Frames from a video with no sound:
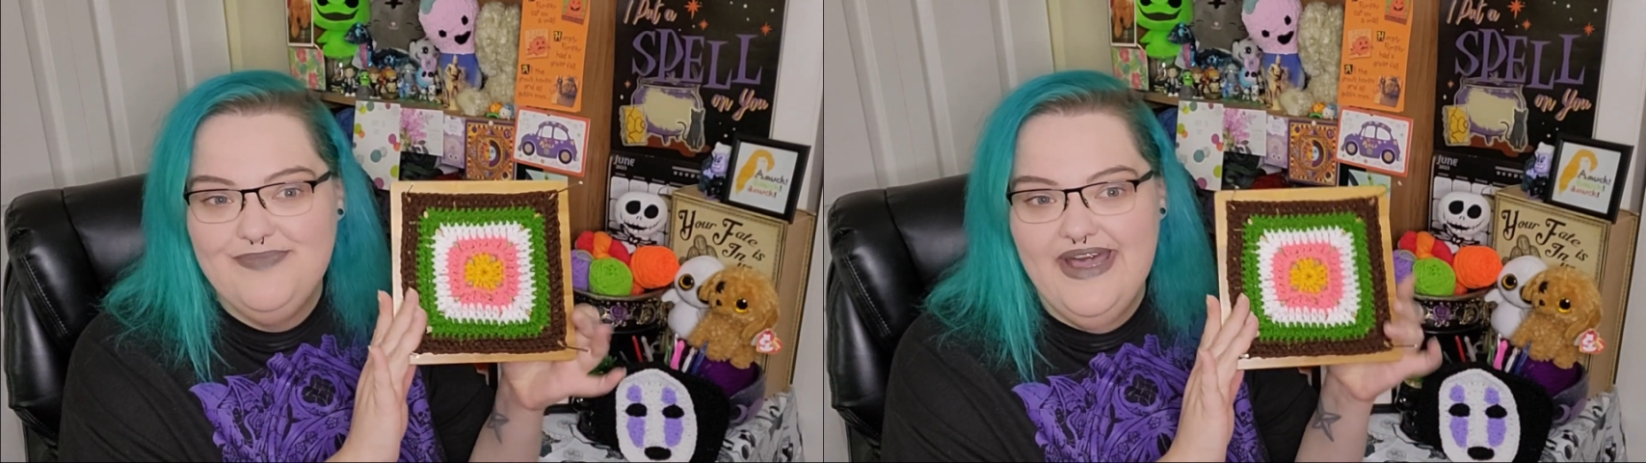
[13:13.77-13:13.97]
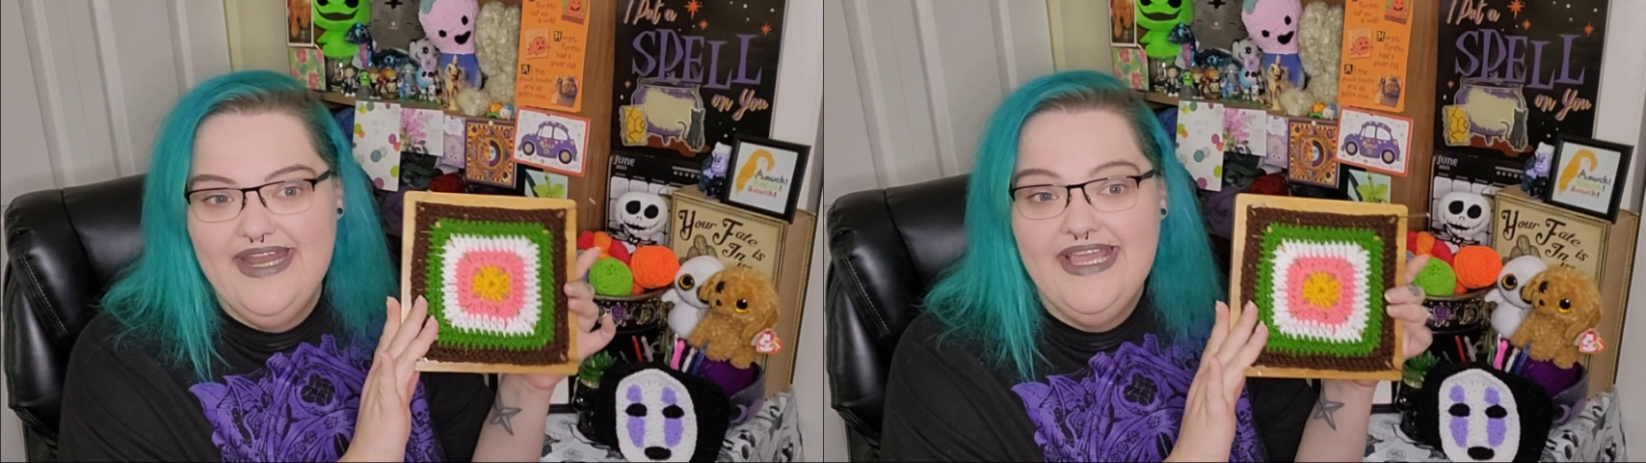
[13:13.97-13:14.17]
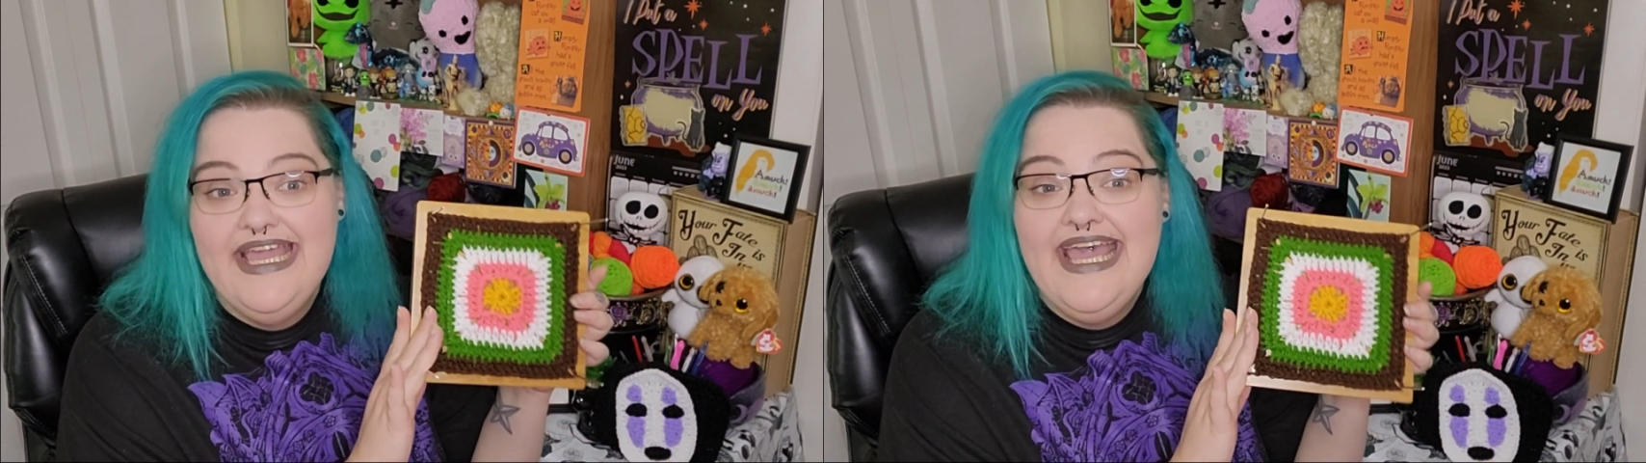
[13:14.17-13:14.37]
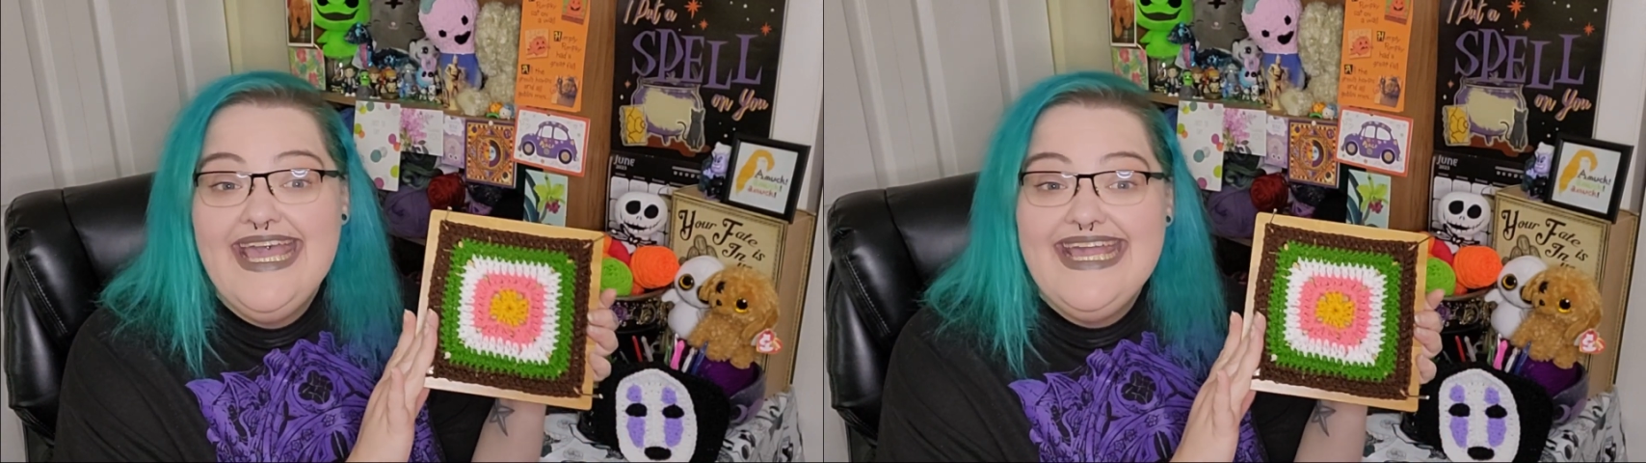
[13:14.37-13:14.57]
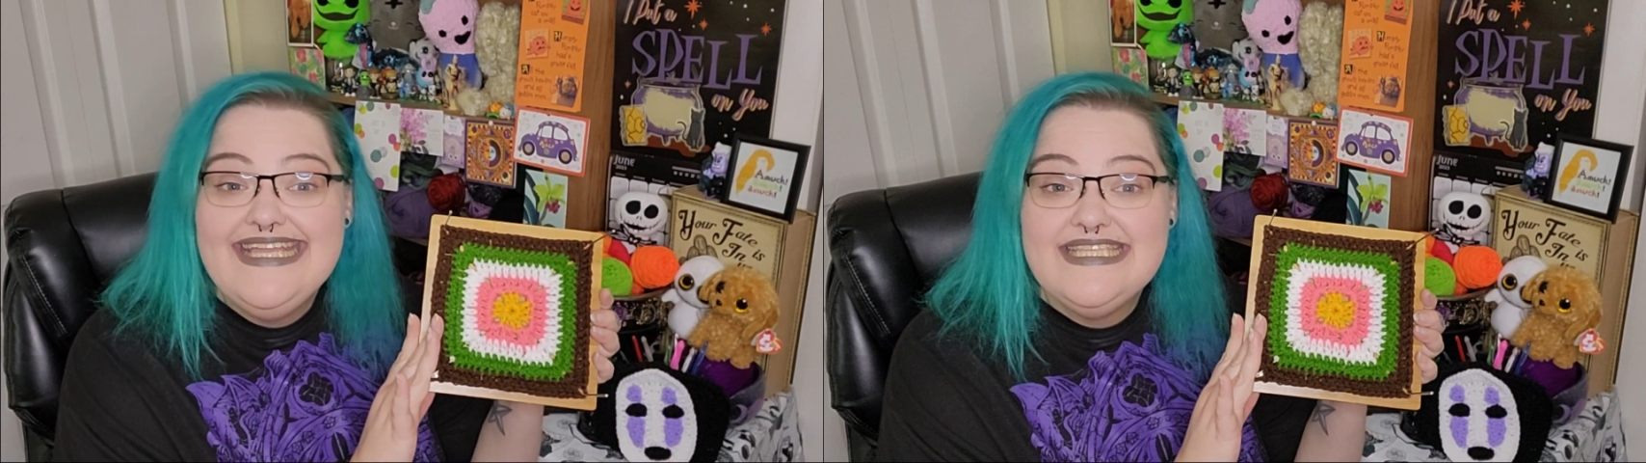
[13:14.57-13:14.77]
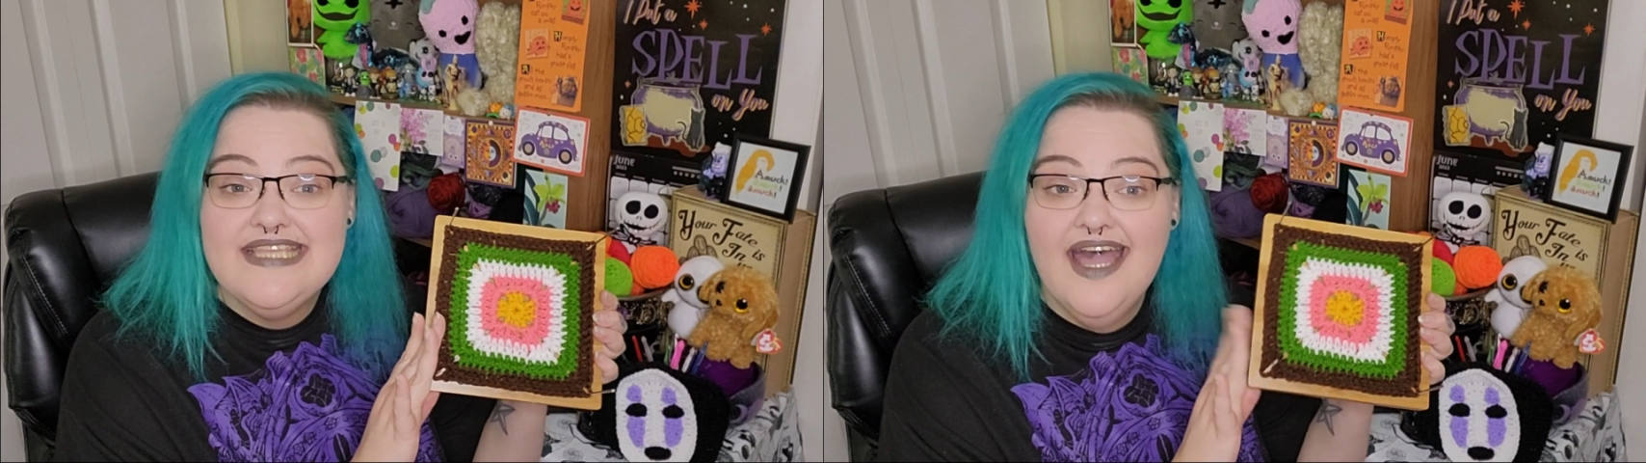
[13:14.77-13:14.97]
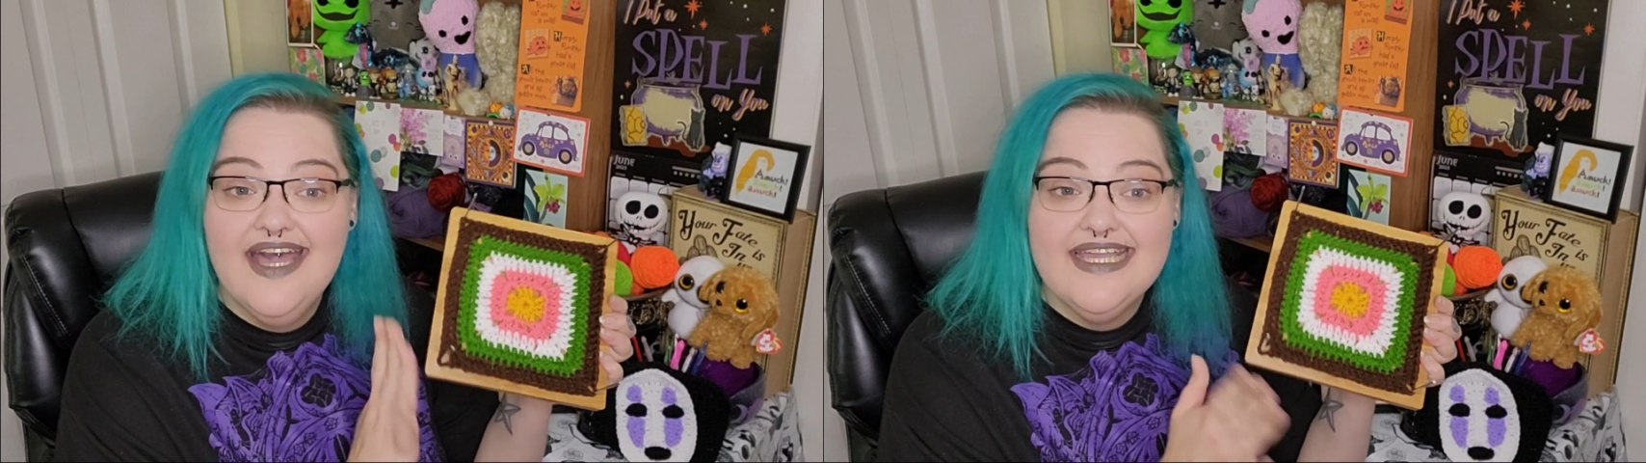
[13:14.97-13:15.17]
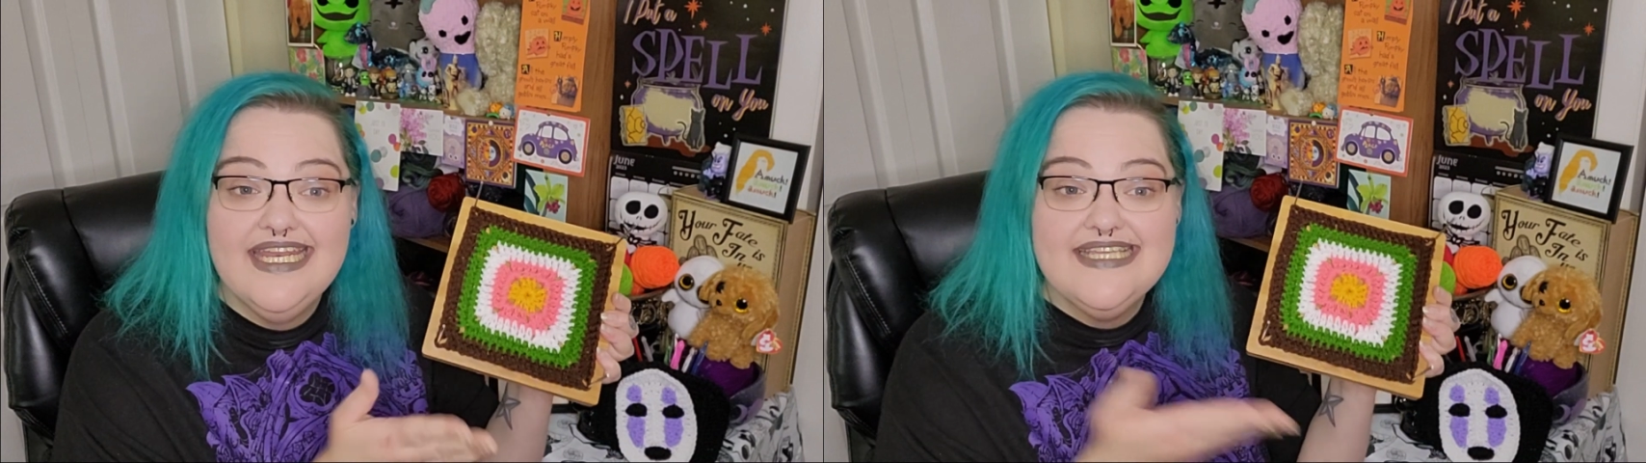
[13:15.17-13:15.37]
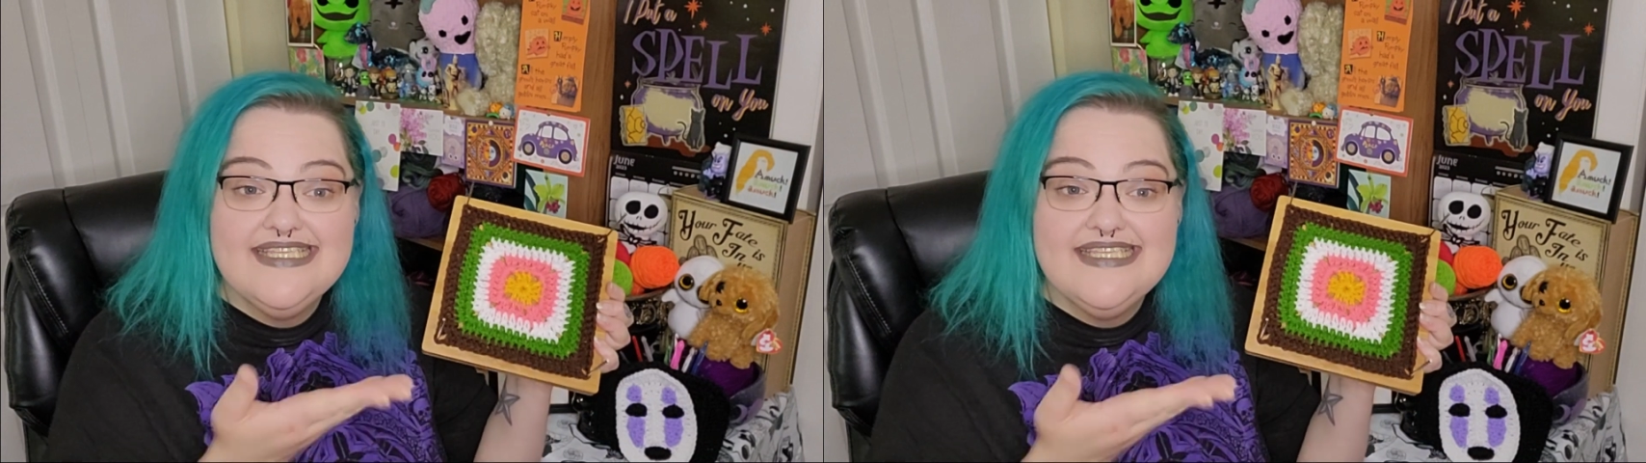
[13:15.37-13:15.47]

But it's not going to